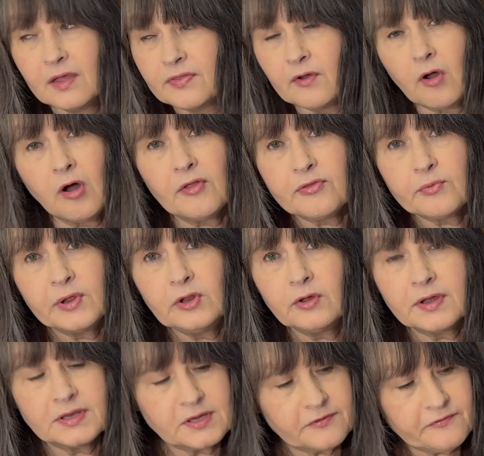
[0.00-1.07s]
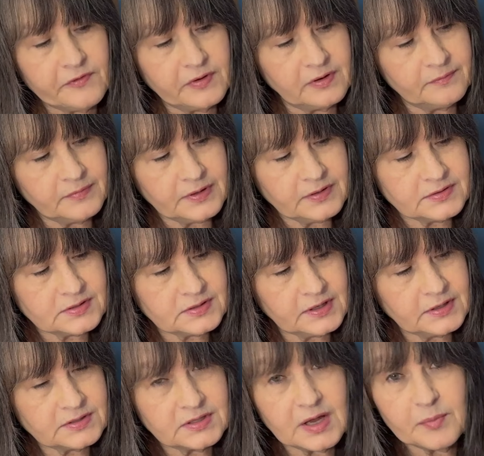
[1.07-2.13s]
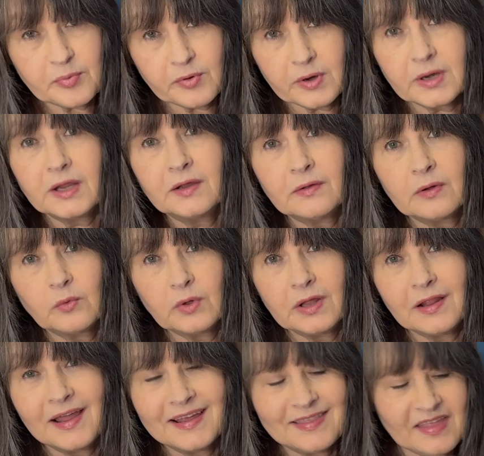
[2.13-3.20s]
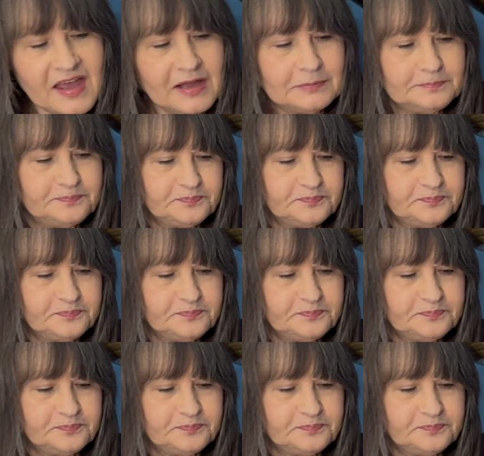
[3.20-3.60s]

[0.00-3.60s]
All 3 look different. Isn't that pretty? I really like that.